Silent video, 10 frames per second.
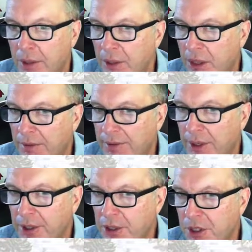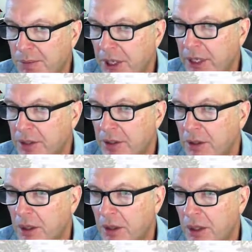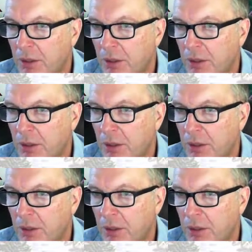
the amount of frontage space